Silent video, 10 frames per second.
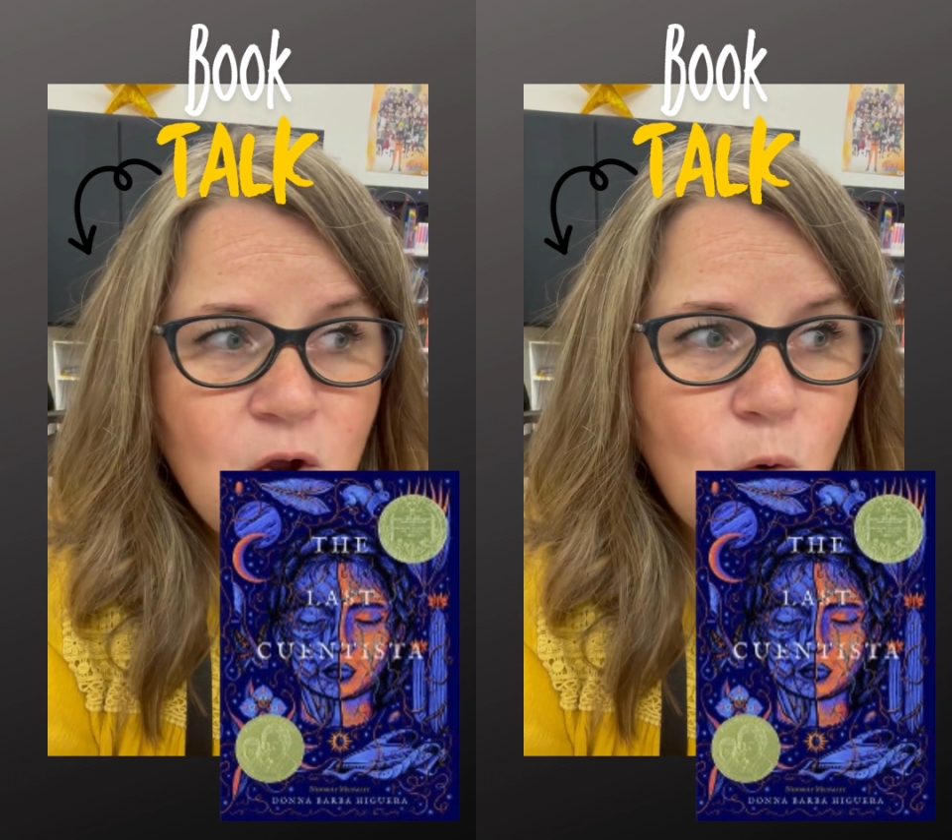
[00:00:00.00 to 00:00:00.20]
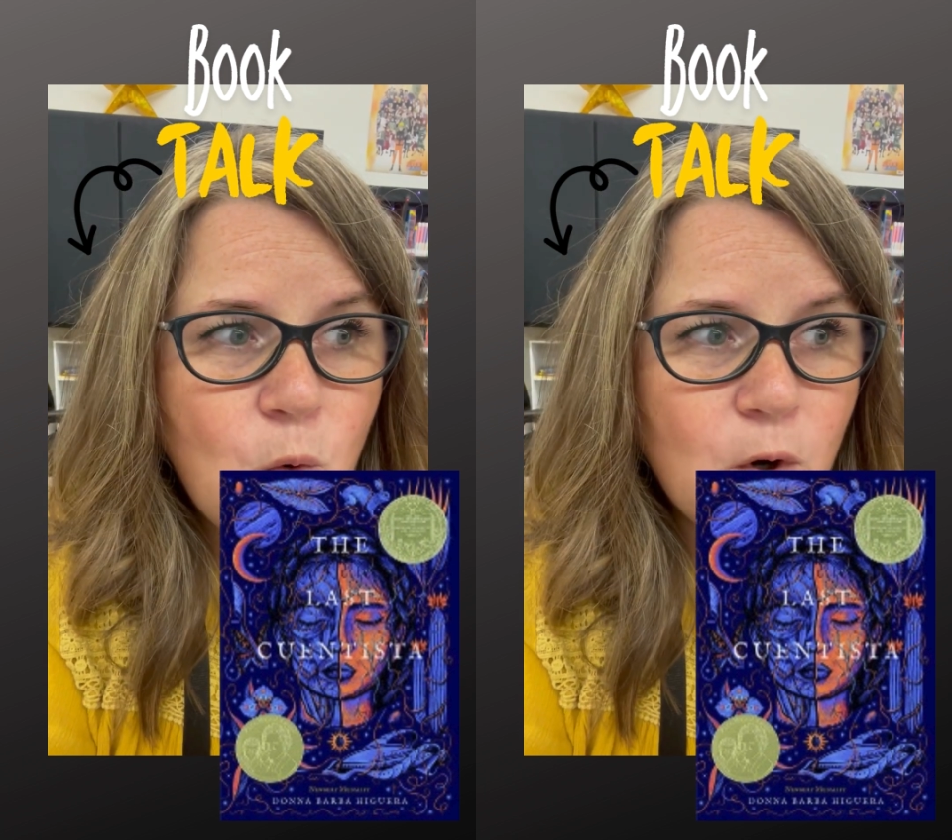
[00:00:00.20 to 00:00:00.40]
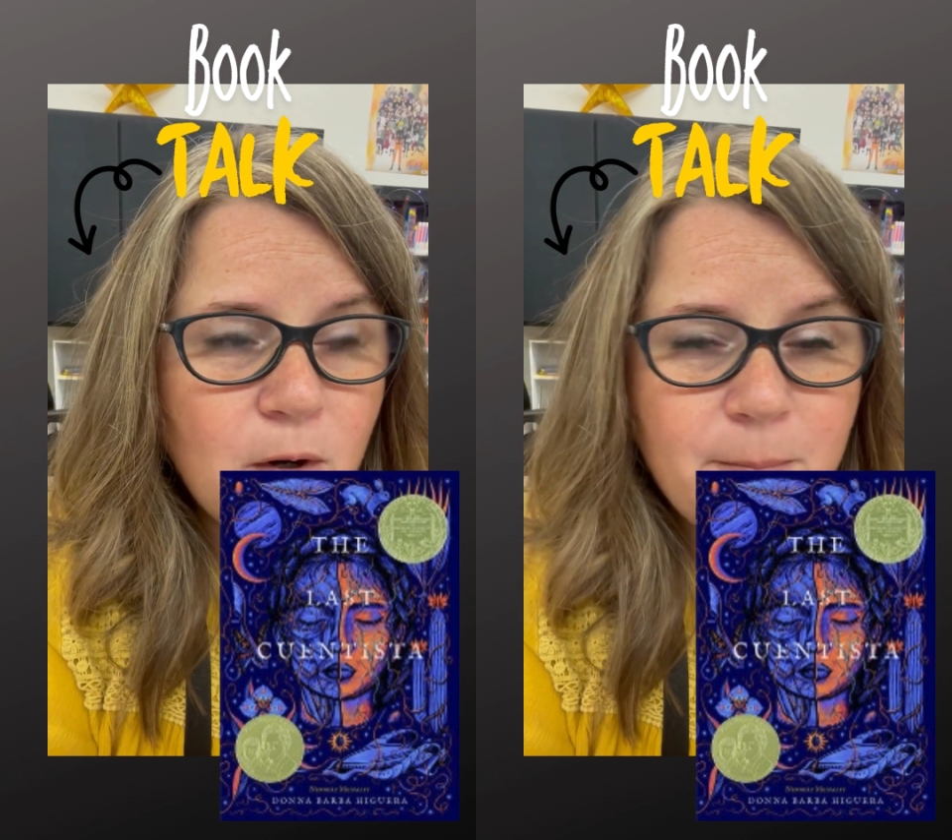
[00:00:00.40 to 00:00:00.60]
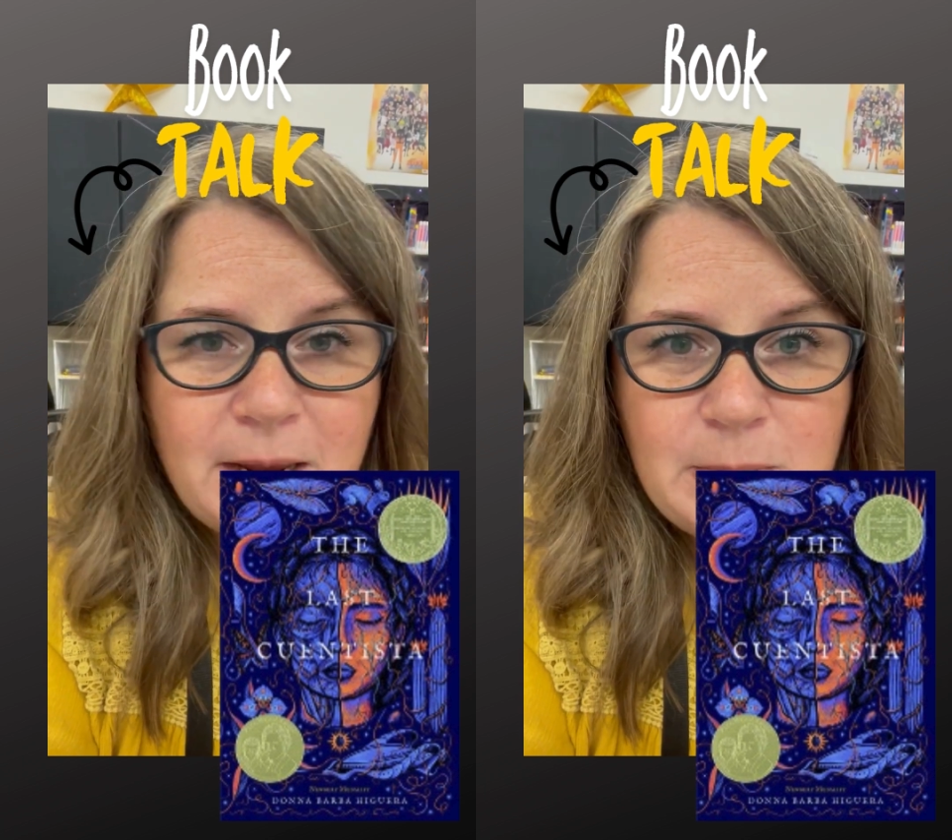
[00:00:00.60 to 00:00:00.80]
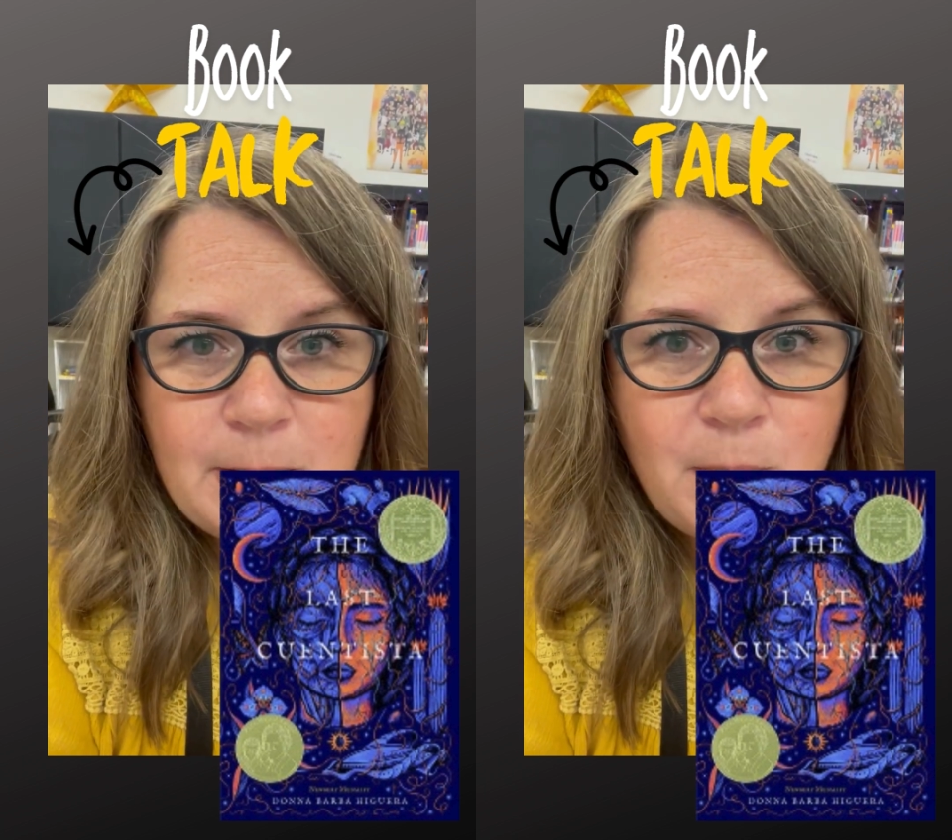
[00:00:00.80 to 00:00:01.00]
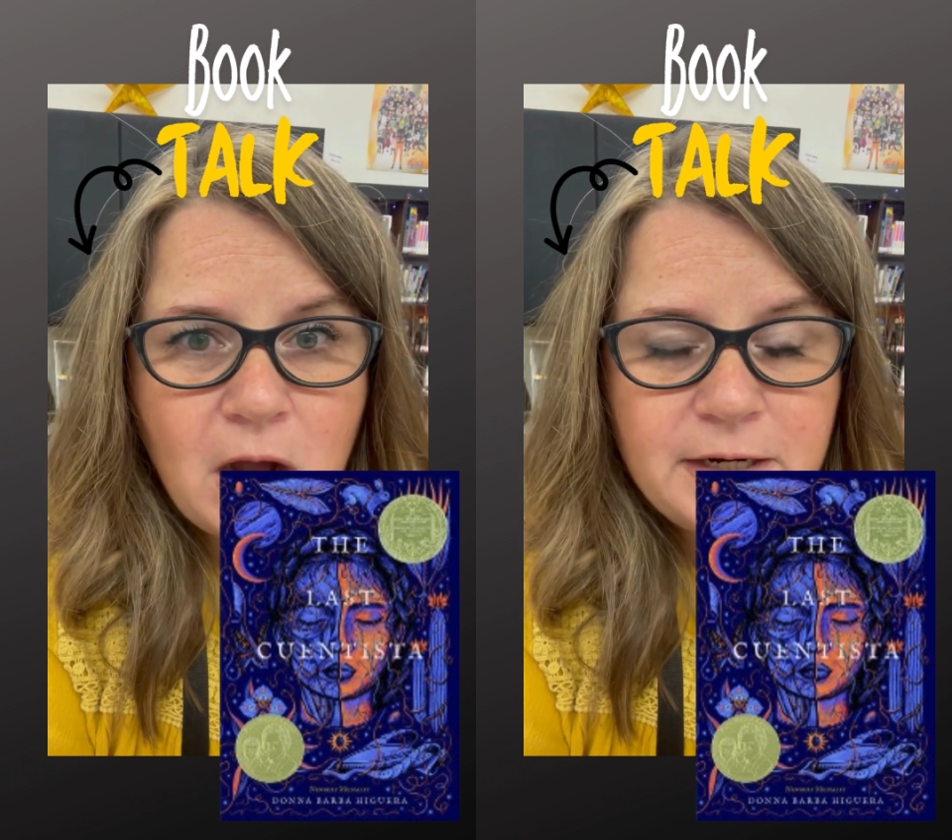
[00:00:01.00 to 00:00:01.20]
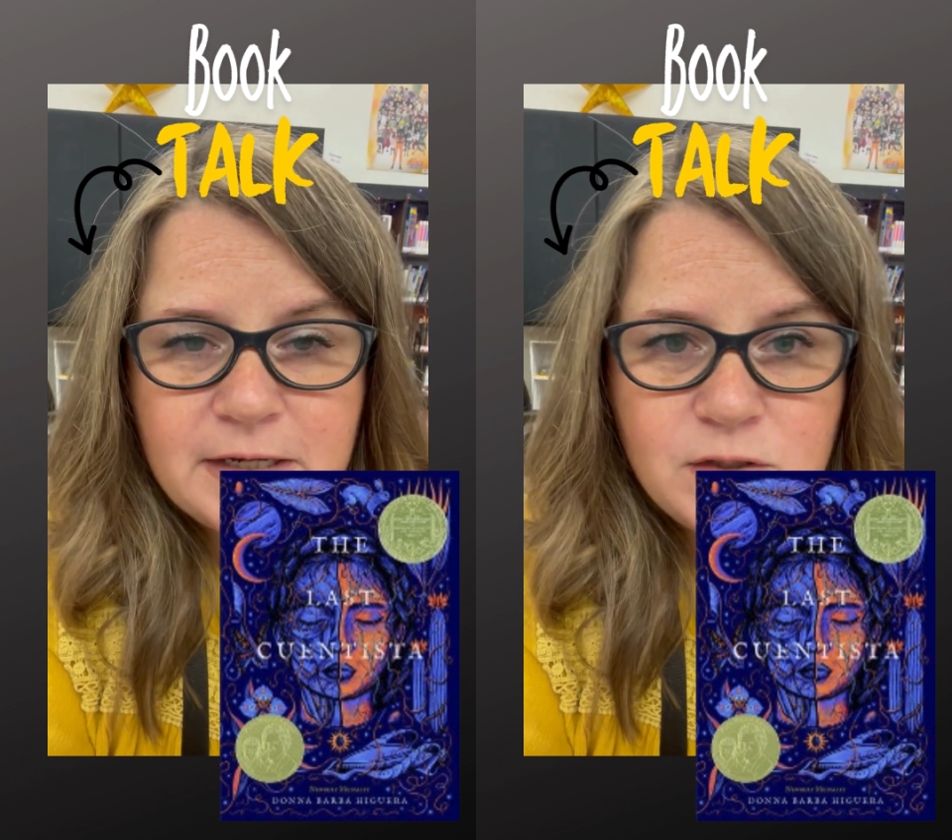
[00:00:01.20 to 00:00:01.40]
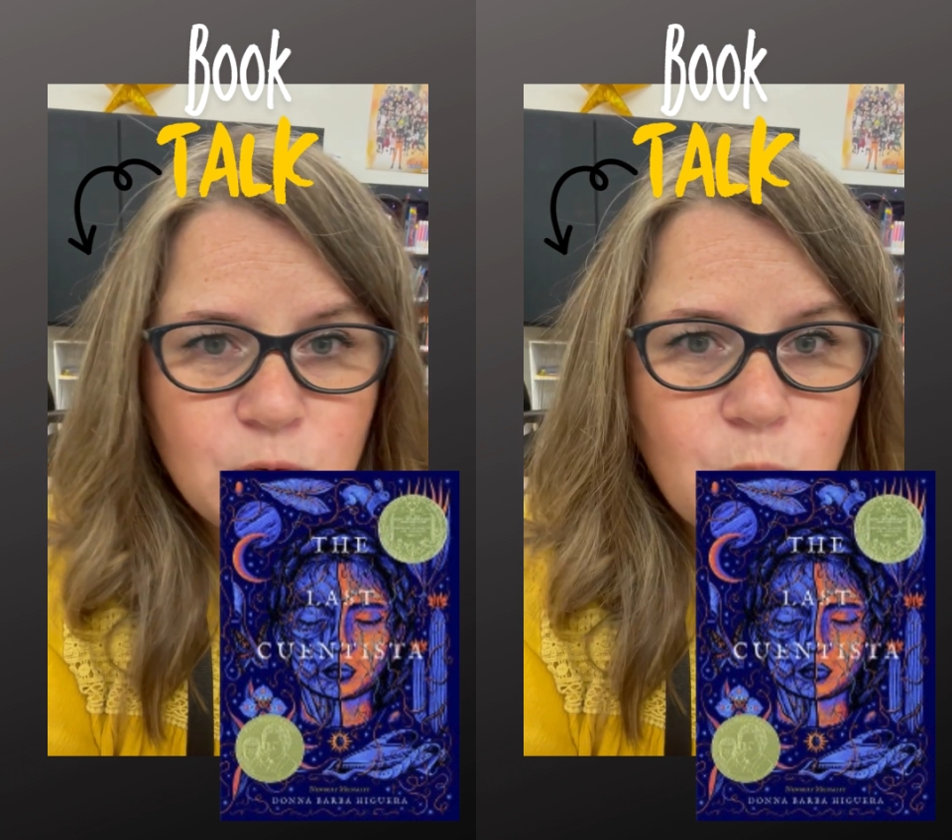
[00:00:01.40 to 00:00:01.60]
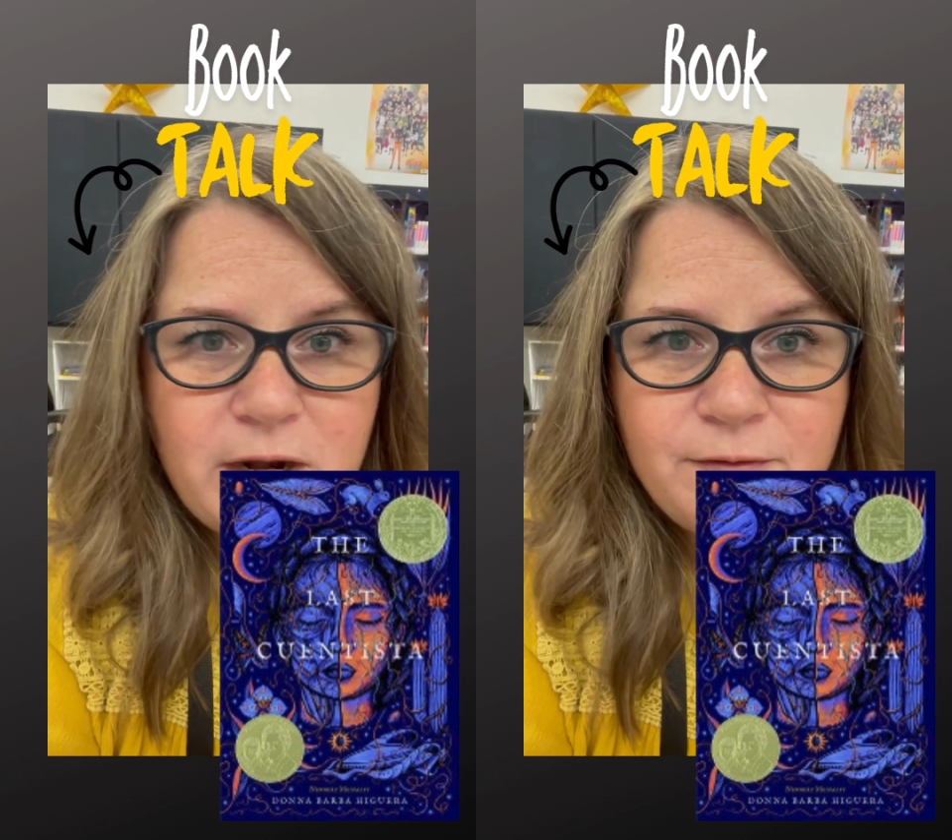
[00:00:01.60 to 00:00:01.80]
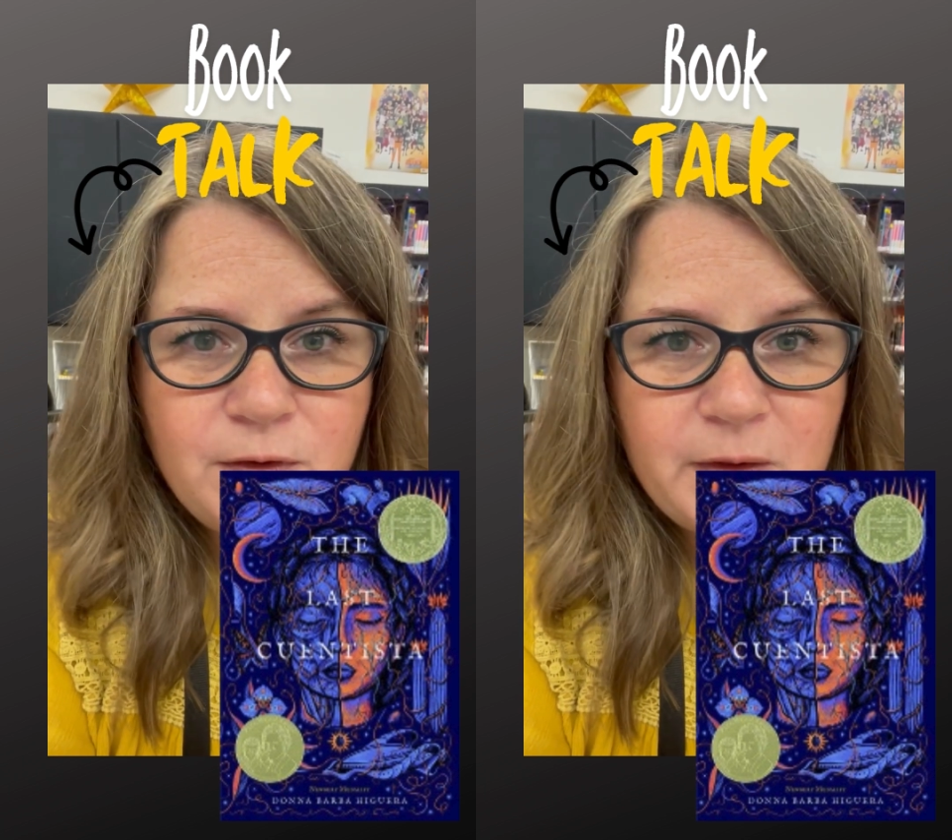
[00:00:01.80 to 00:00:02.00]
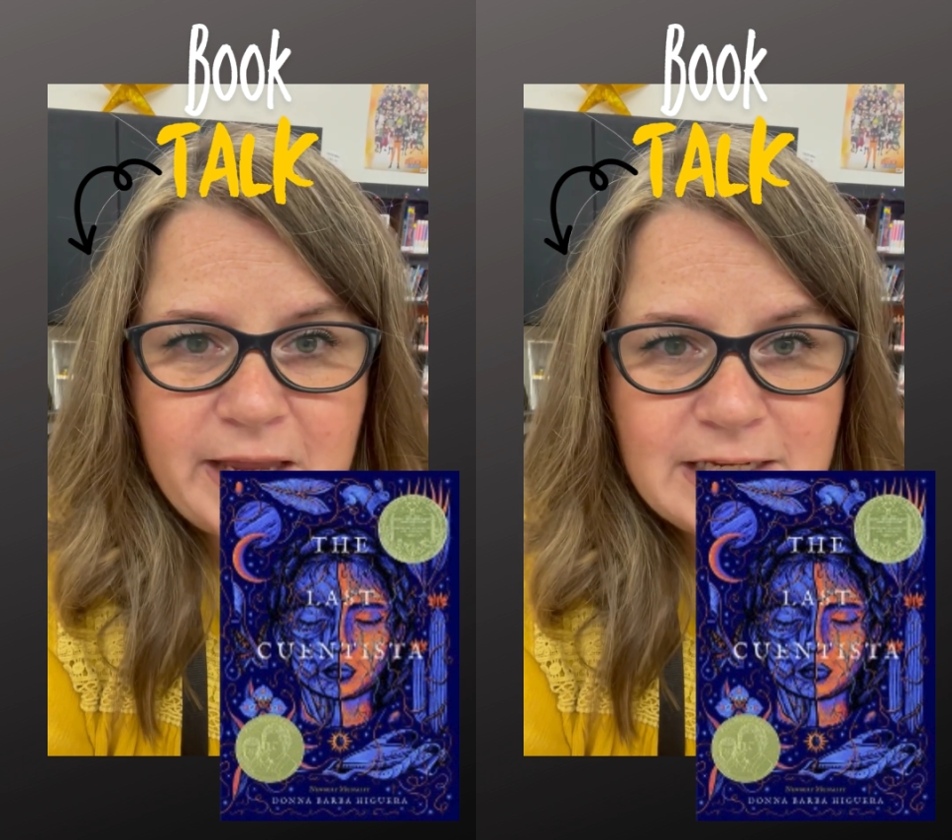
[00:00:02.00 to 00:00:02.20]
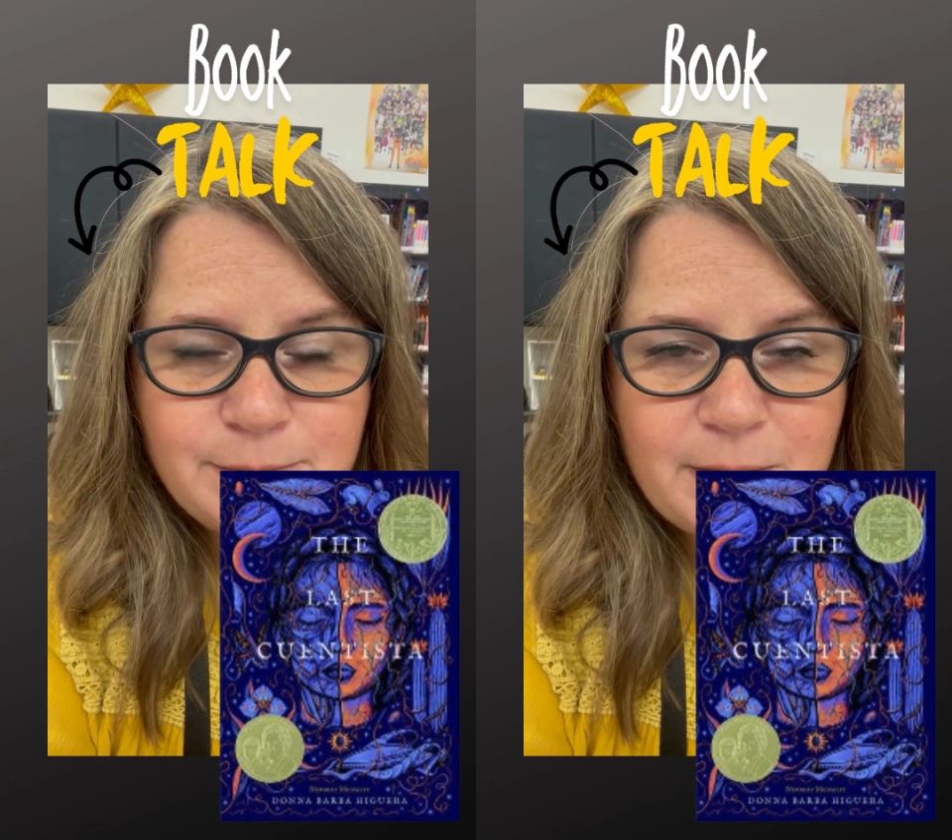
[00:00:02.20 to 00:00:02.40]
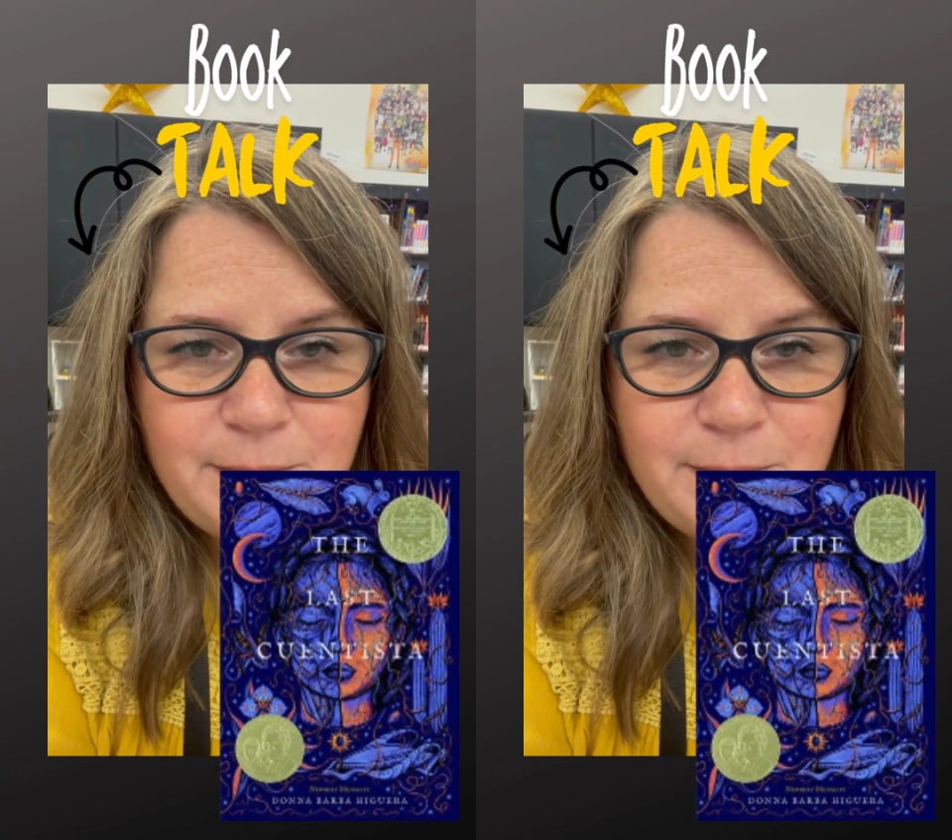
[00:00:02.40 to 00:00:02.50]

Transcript: or maybe a botanist, or whatever the case may